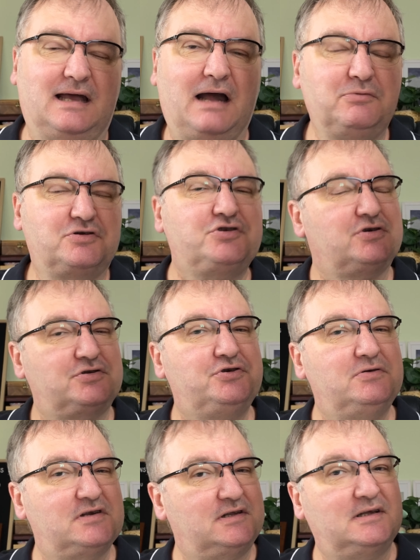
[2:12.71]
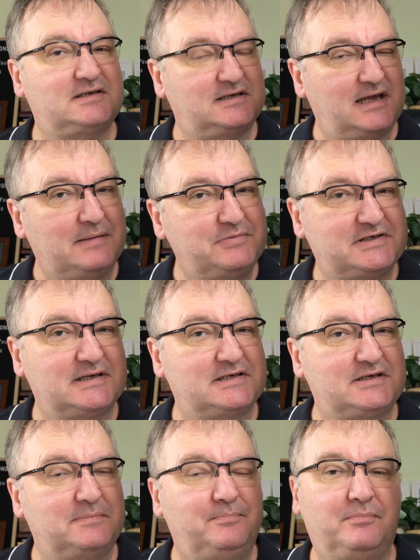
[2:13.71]
I was just using the same
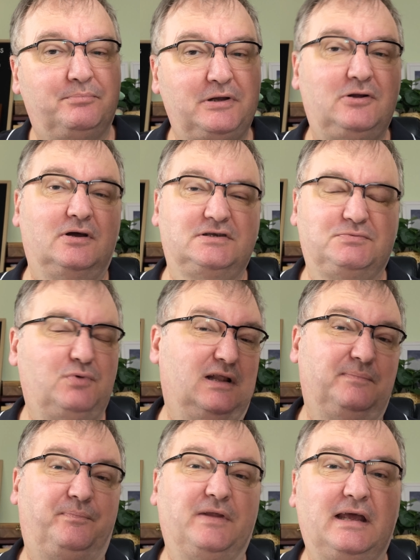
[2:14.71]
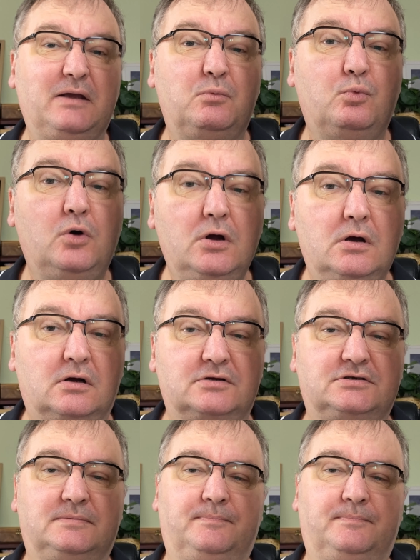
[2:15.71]
system because, well, it worked.